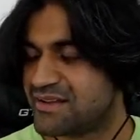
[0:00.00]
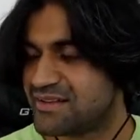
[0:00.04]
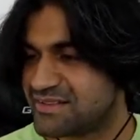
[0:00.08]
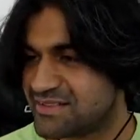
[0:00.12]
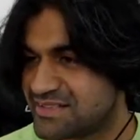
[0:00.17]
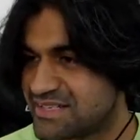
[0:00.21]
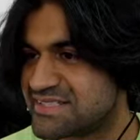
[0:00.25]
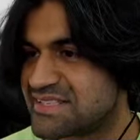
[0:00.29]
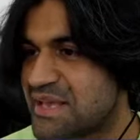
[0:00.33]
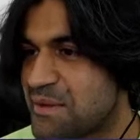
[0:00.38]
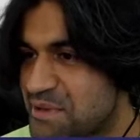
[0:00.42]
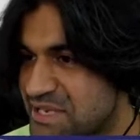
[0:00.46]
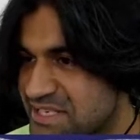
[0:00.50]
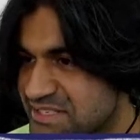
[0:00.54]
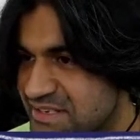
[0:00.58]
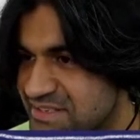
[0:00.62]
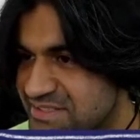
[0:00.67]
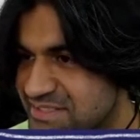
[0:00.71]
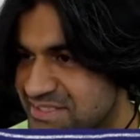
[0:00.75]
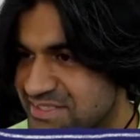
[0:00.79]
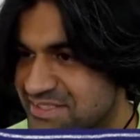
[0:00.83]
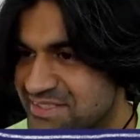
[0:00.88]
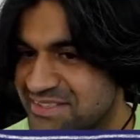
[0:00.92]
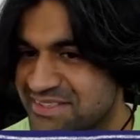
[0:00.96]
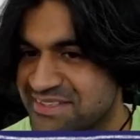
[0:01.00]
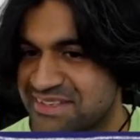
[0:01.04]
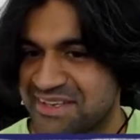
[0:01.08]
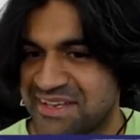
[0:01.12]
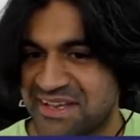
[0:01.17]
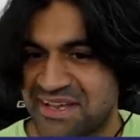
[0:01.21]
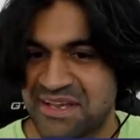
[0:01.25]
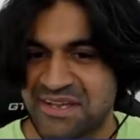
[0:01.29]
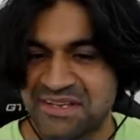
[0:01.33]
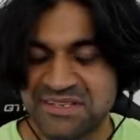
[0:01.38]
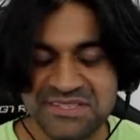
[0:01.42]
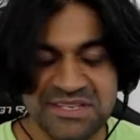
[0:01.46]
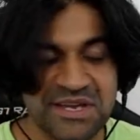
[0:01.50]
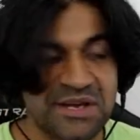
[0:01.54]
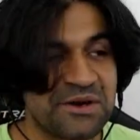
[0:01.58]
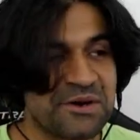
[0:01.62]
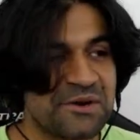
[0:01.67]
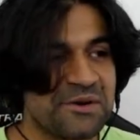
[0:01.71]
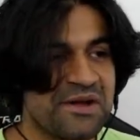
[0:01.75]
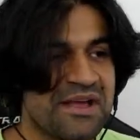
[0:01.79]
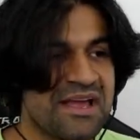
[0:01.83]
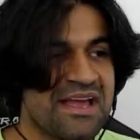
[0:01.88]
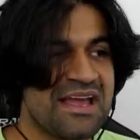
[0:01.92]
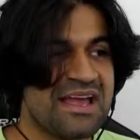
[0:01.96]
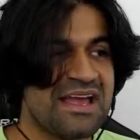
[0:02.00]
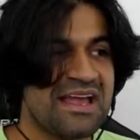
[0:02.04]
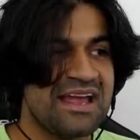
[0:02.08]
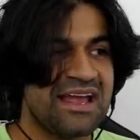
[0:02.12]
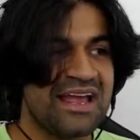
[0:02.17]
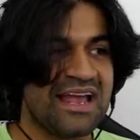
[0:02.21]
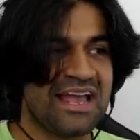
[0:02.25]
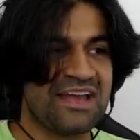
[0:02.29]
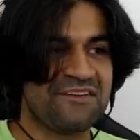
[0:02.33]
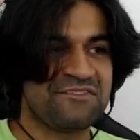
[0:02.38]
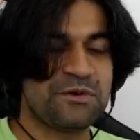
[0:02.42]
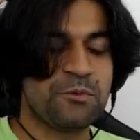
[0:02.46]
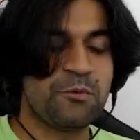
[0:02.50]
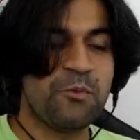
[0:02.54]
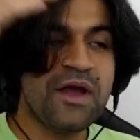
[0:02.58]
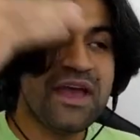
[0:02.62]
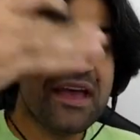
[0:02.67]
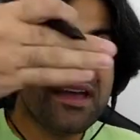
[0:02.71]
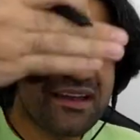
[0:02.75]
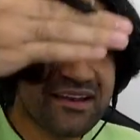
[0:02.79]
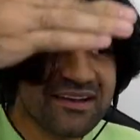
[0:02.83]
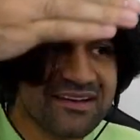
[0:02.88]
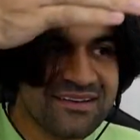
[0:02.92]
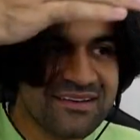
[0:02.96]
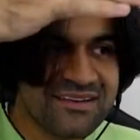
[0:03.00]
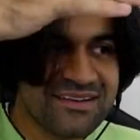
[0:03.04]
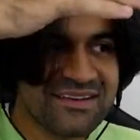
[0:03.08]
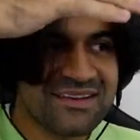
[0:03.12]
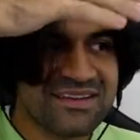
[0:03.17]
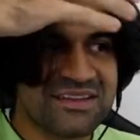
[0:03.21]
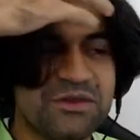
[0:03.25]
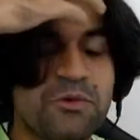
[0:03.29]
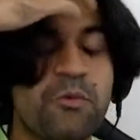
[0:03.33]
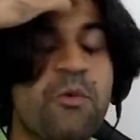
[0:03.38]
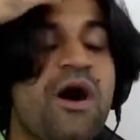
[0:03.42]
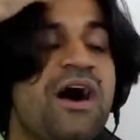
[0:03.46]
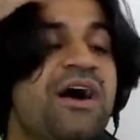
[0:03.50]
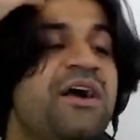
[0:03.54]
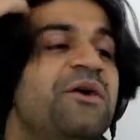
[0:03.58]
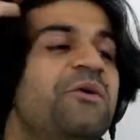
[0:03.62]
Does that make sense? So if you win, you walk